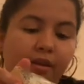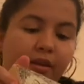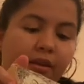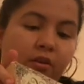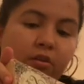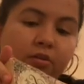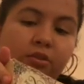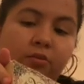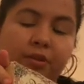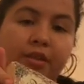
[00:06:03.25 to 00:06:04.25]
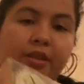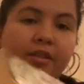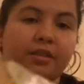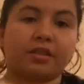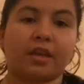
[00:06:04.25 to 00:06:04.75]
And also
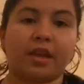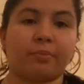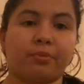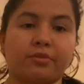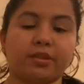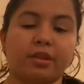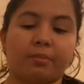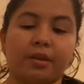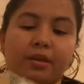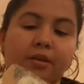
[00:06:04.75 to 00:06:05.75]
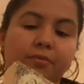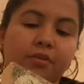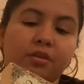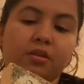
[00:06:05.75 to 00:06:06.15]
because April is coming up,